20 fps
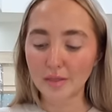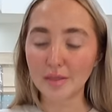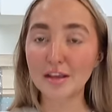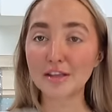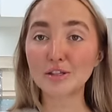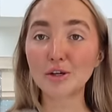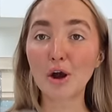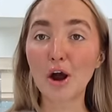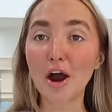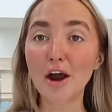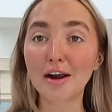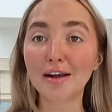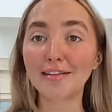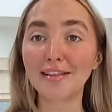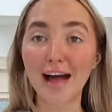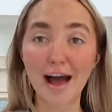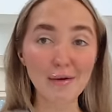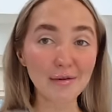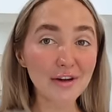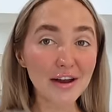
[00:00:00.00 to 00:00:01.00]
These are our
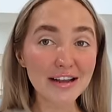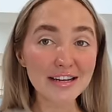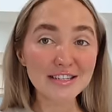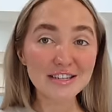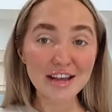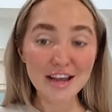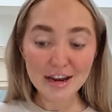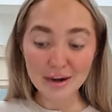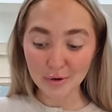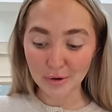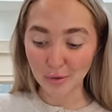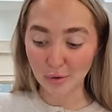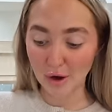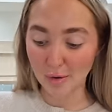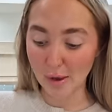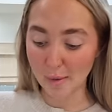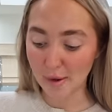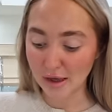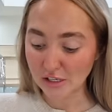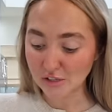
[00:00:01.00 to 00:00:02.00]
collaboration with one of
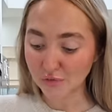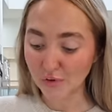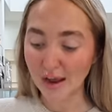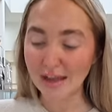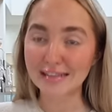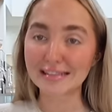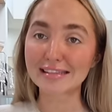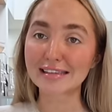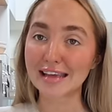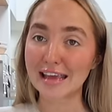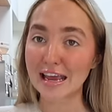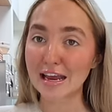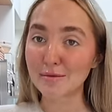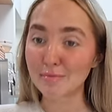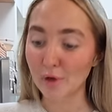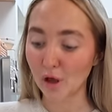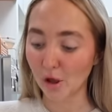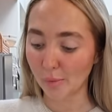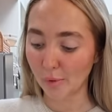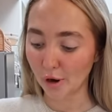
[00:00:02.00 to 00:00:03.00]
my best friends, Keaton
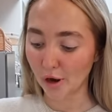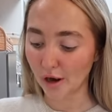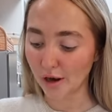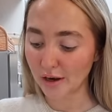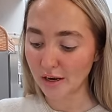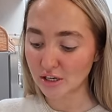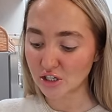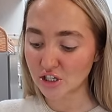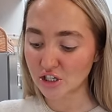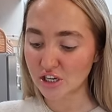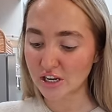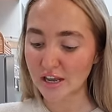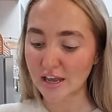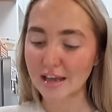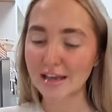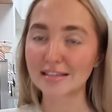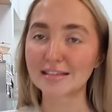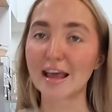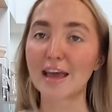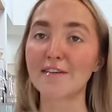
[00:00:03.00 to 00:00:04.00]
Milburn. She
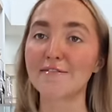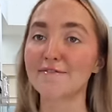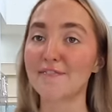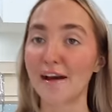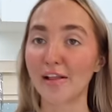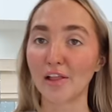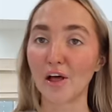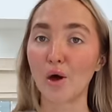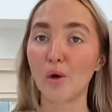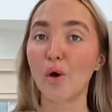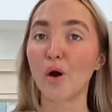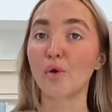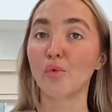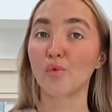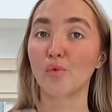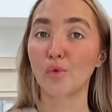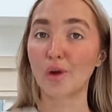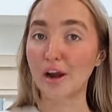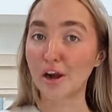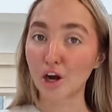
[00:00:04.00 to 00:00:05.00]
is a fellow
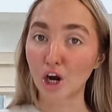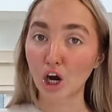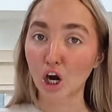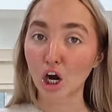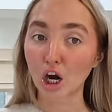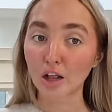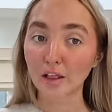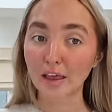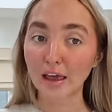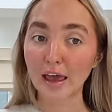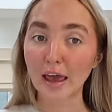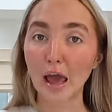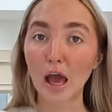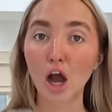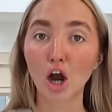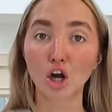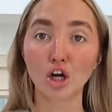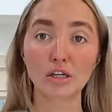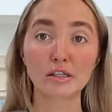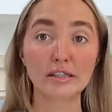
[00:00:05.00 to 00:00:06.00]
reader girly
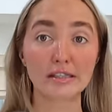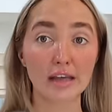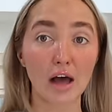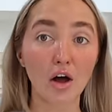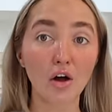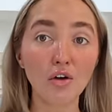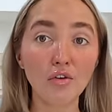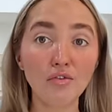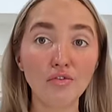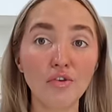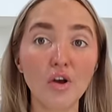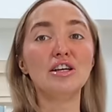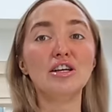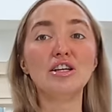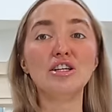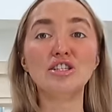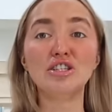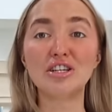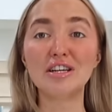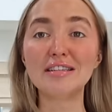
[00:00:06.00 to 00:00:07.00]
herself.
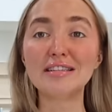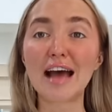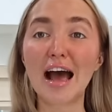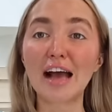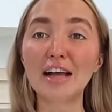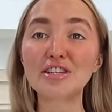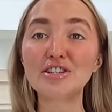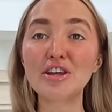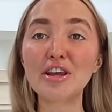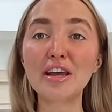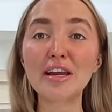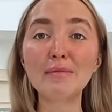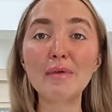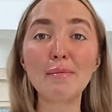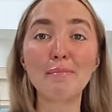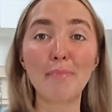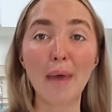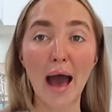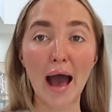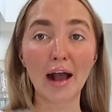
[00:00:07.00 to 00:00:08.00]
She's actually gonna be
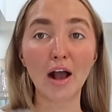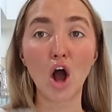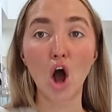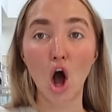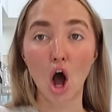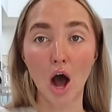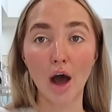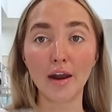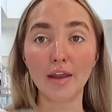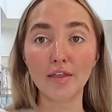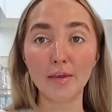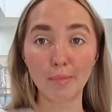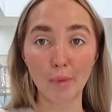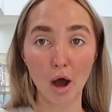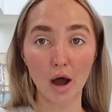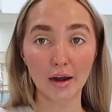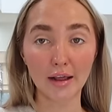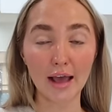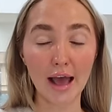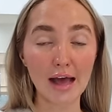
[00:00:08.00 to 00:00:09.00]
back on the
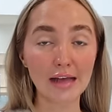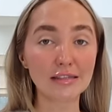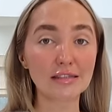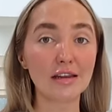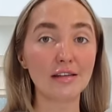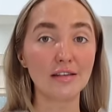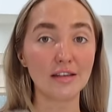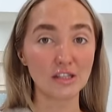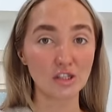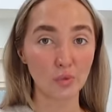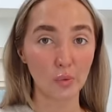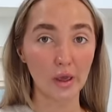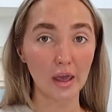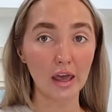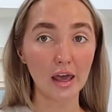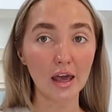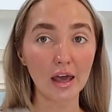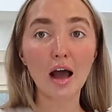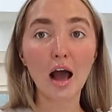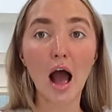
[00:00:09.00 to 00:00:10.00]
podcast this
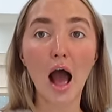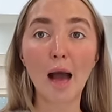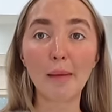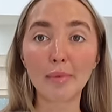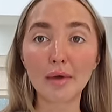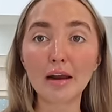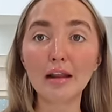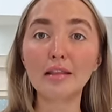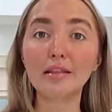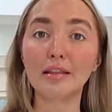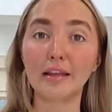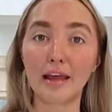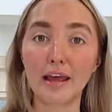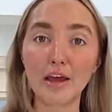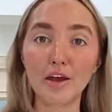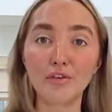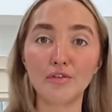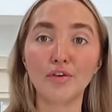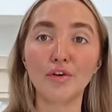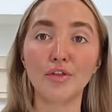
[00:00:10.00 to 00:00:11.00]
week. I'm gonna
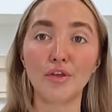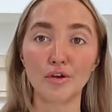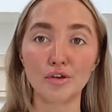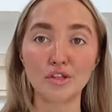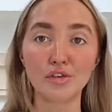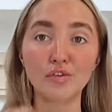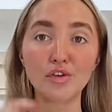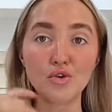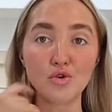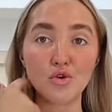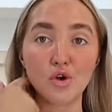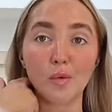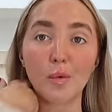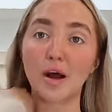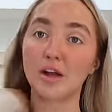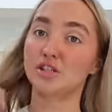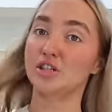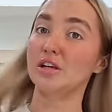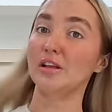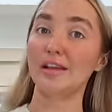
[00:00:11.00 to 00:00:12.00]
link for those of you who are
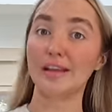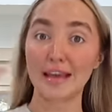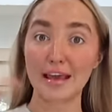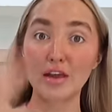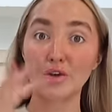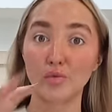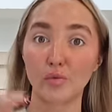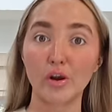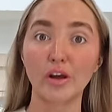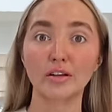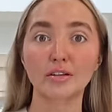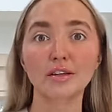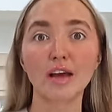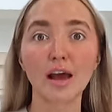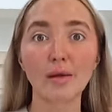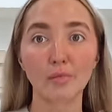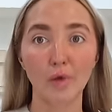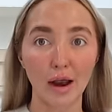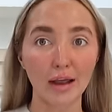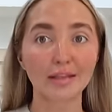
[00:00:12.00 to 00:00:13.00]
watching like in real
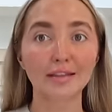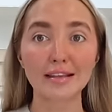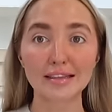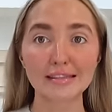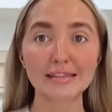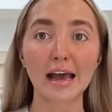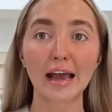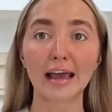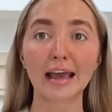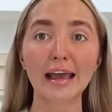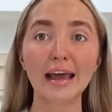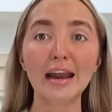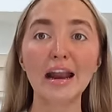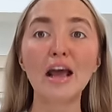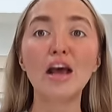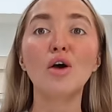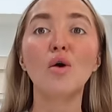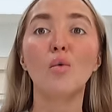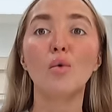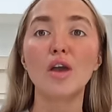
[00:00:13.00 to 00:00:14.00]
time right this second.
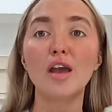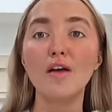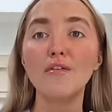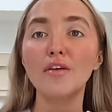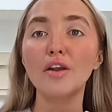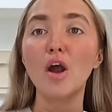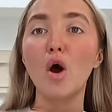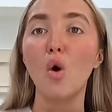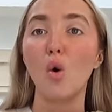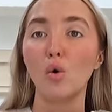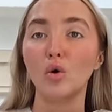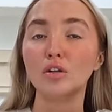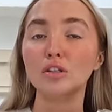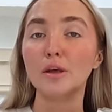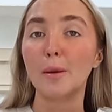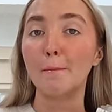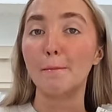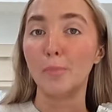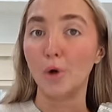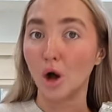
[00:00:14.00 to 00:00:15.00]
We have an
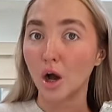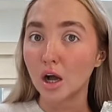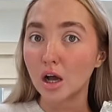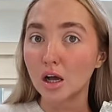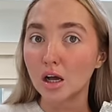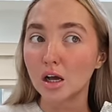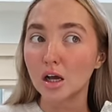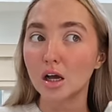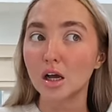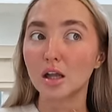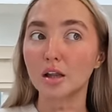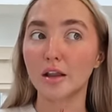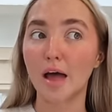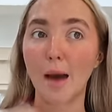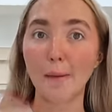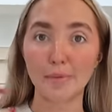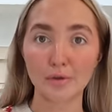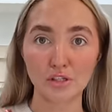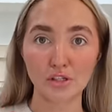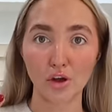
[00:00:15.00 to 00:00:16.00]
old book
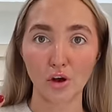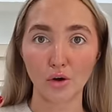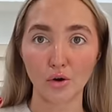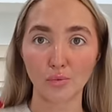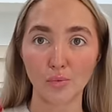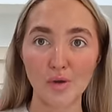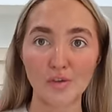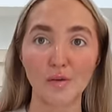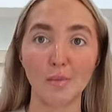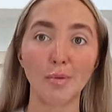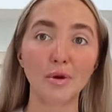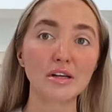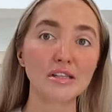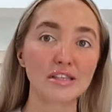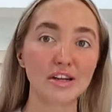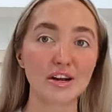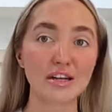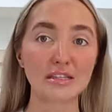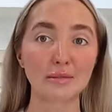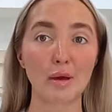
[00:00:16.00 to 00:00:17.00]
episode. We have a book
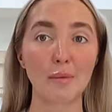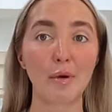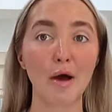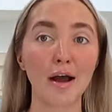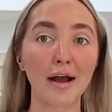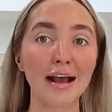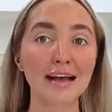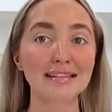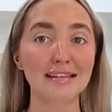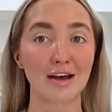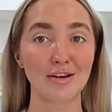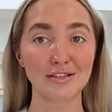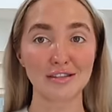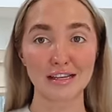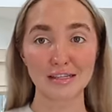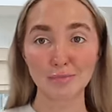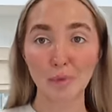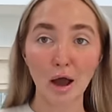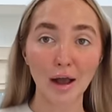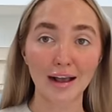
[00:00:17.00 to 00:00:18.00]
series, my podcast,
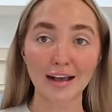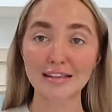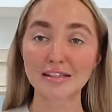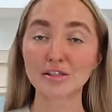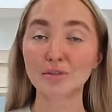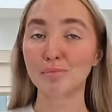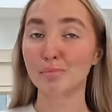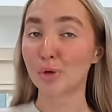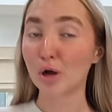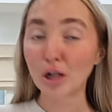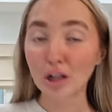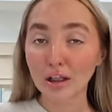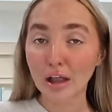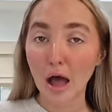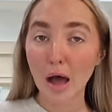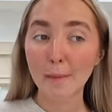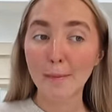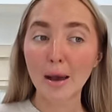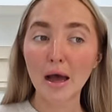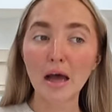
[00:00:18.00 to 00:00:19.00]
Guest Podcast Book
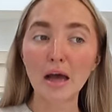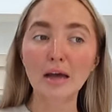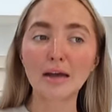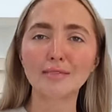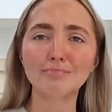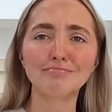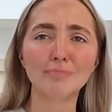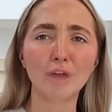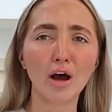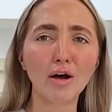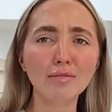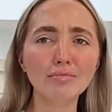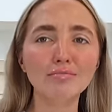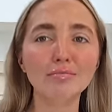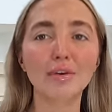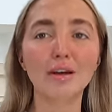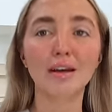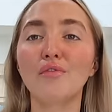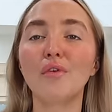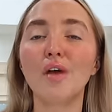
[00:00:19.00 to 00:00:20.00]
Club. No?
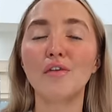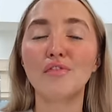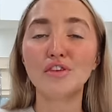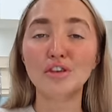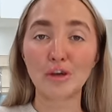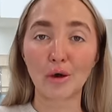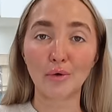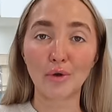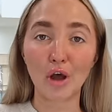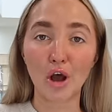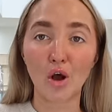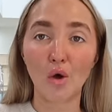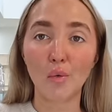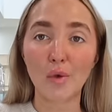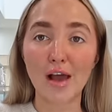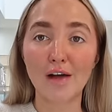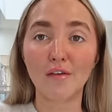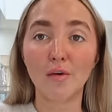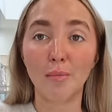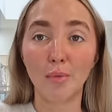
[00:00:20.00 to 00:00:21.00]
If you don't know,
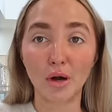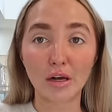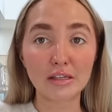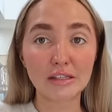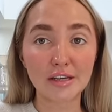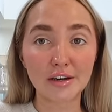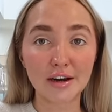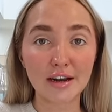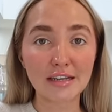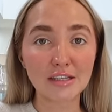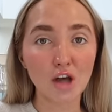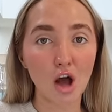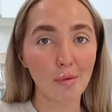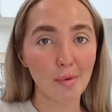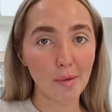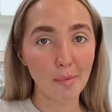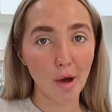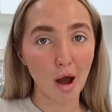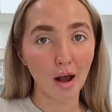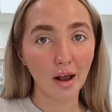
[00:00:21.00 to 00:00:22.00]
we have a book series on
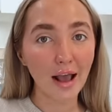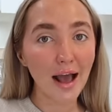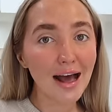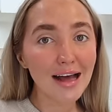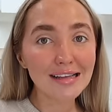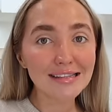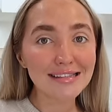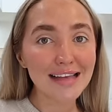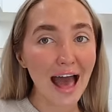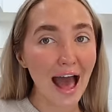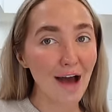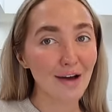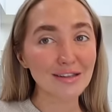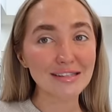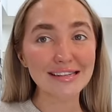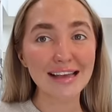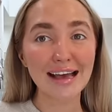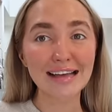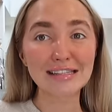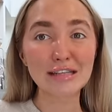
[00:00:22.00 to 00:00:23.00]
my podcast, the
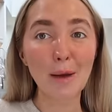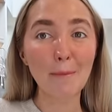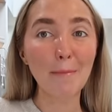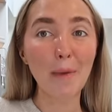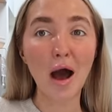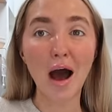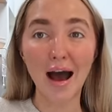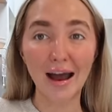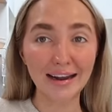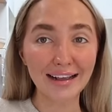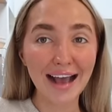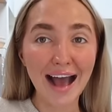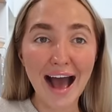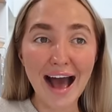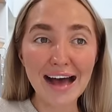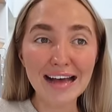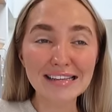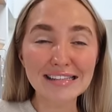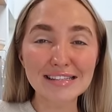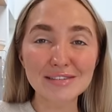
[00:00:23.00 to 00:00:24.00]
House Guest
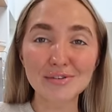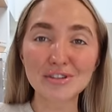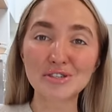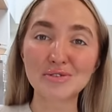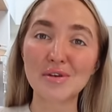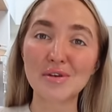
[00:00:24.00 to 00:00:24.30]
Podcast, which